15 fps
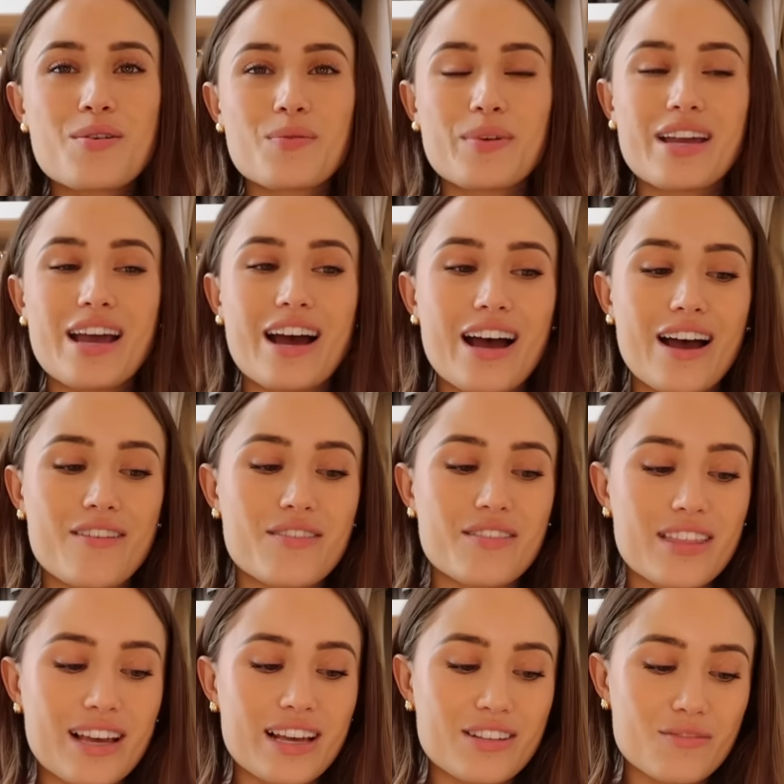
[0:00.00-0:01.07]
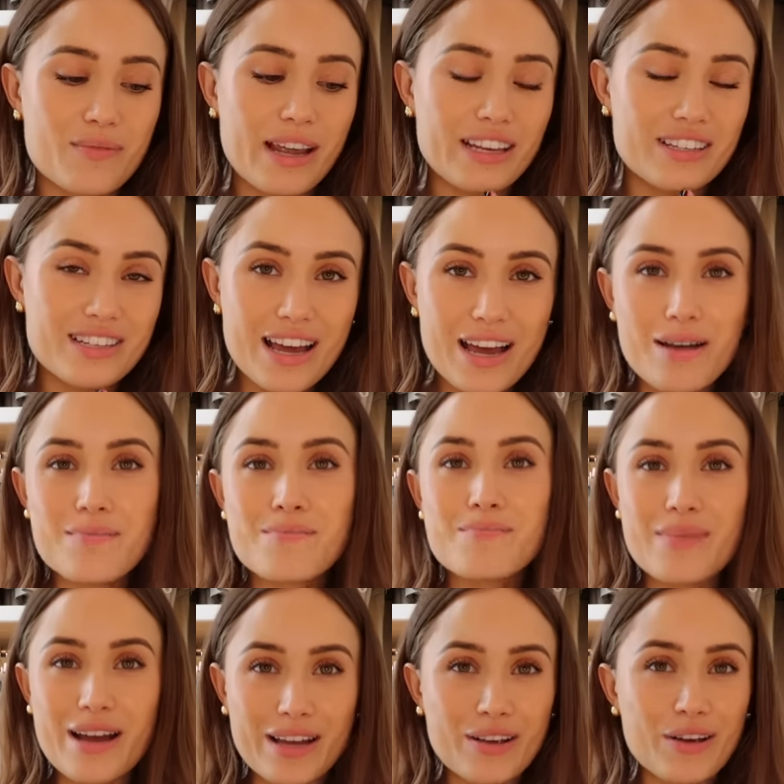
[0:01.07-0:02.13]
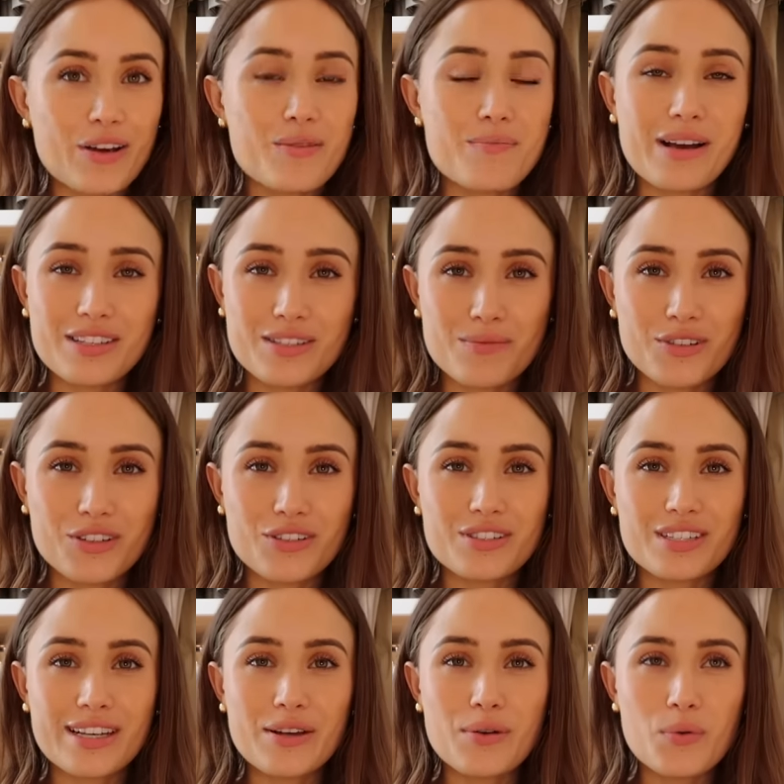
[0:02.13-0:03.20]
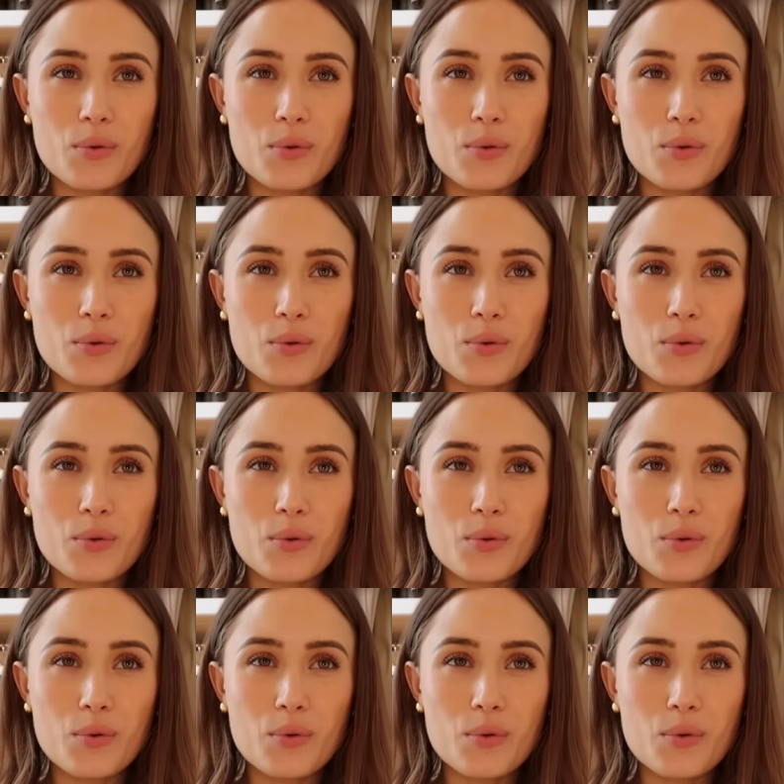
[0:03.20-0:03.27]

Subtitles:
We have things from H&M, Mango, MASSIMO, DUTTI,